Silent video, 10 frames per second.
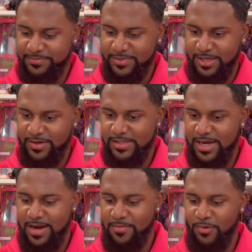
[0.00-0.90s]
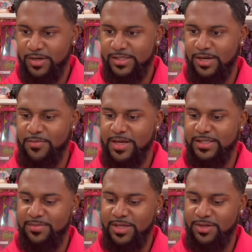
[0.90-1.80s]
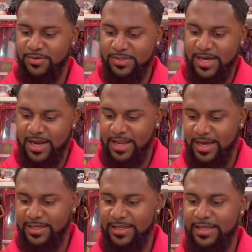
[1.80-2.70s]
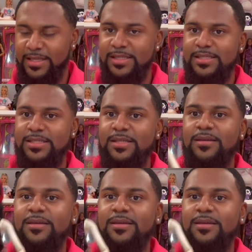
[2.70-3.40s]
so it's kind of more so meant to be used kind of like this,